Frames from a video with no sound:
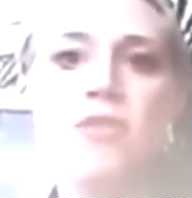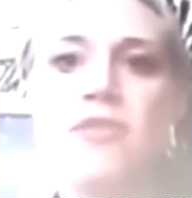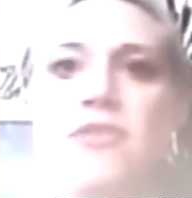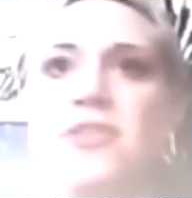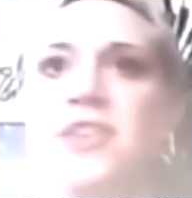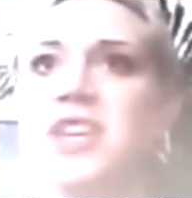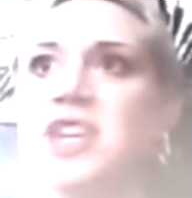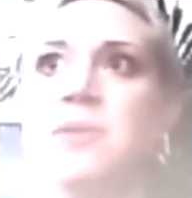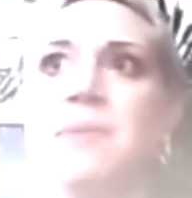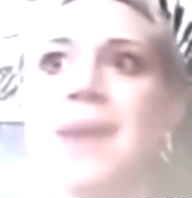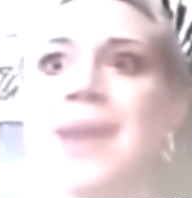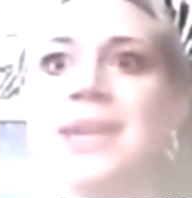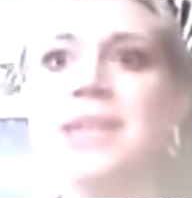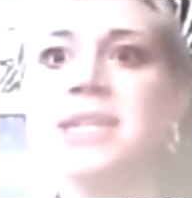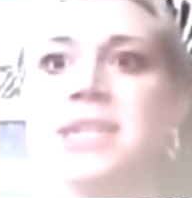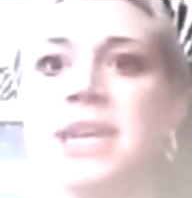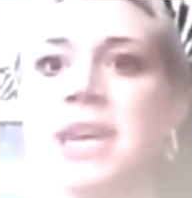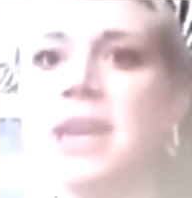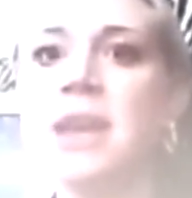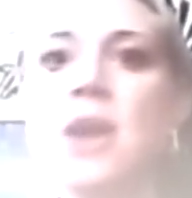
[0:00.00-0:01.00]

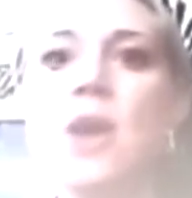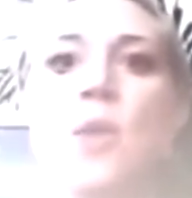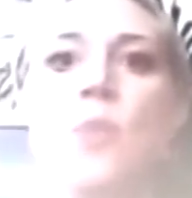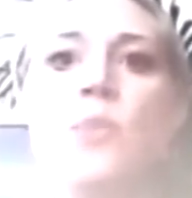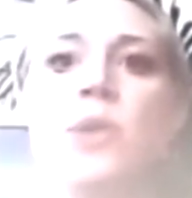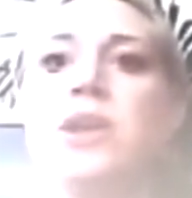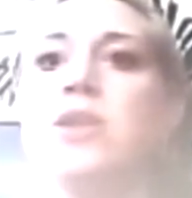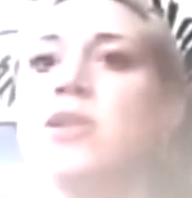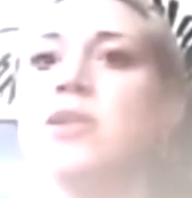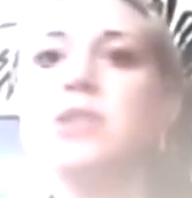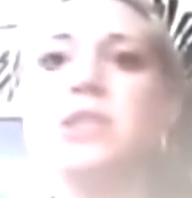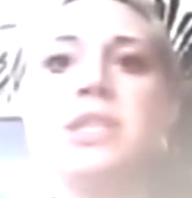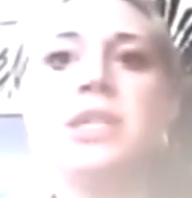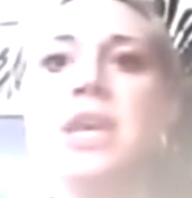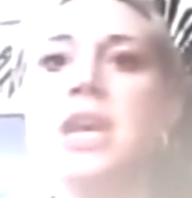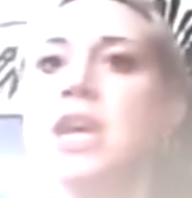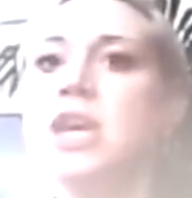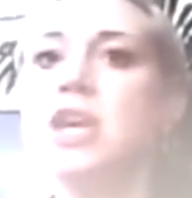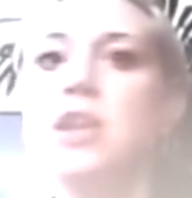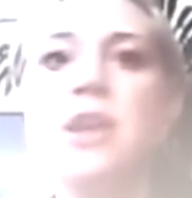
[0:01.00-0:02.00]
humanity. We're not, you
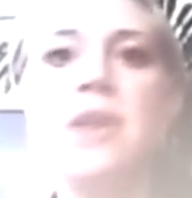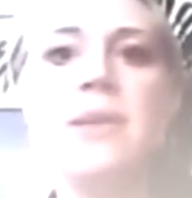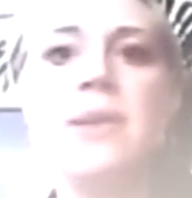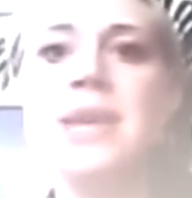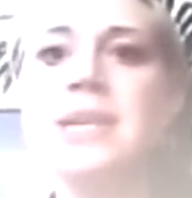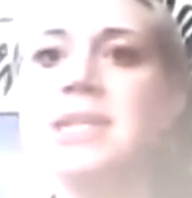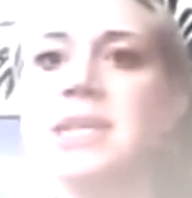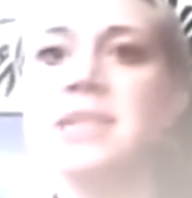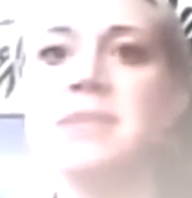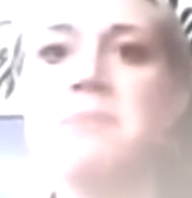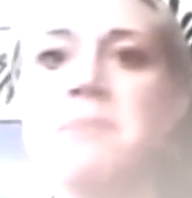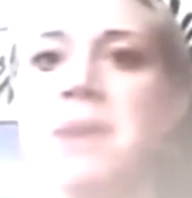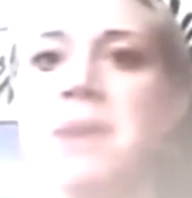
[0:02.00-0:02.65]
know, it doesn't matter